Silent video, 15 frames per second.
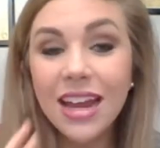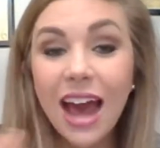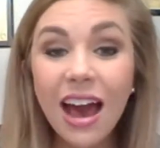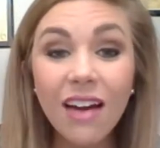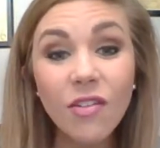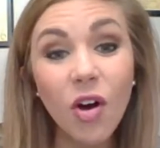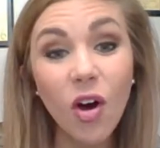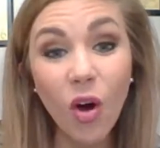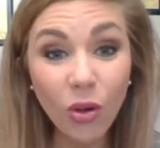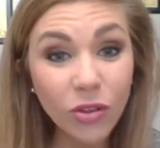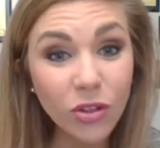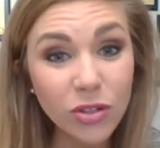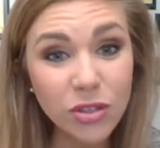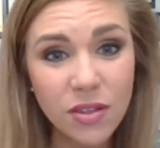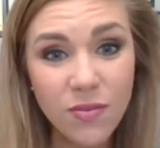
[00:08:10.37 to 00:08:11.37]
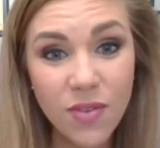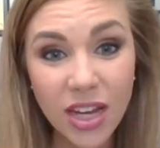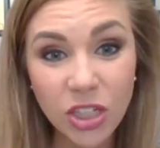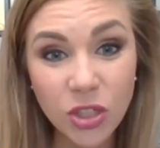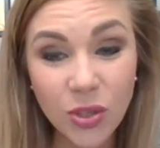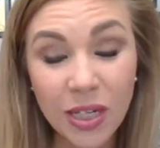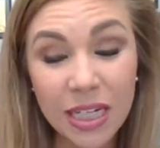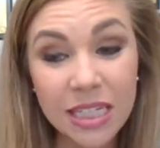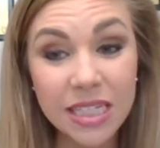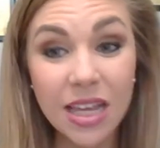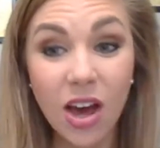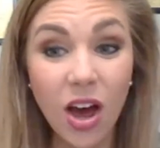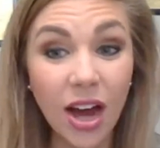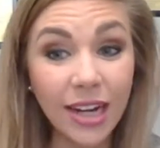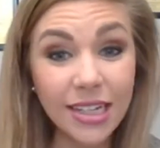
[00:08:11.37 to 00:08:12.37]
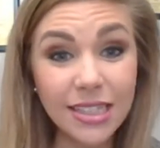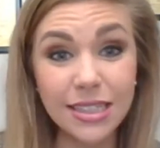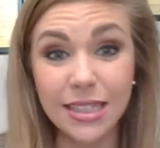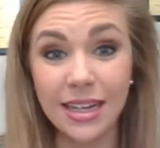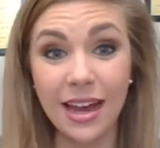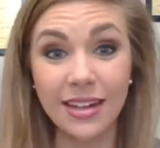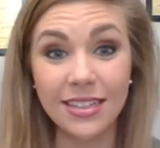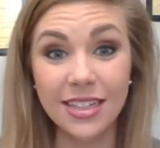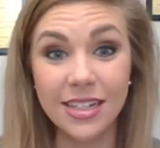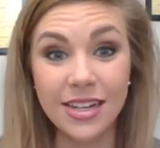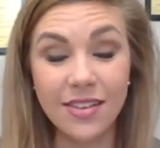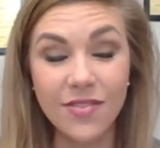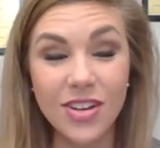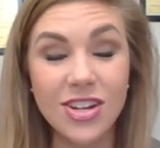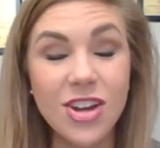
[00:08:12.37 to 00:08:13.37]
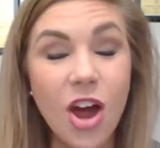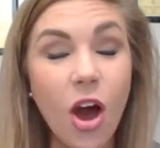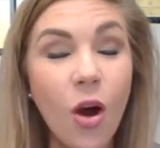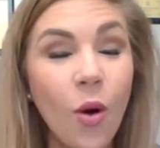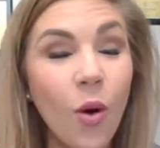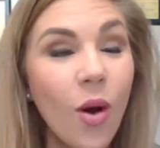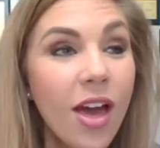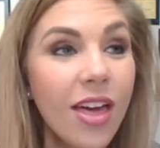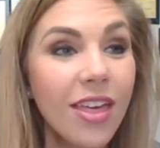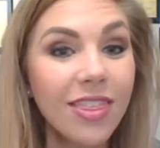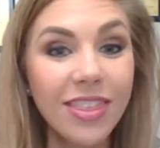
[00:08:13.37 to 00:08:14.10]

and have all those victories that honestly I didn't even know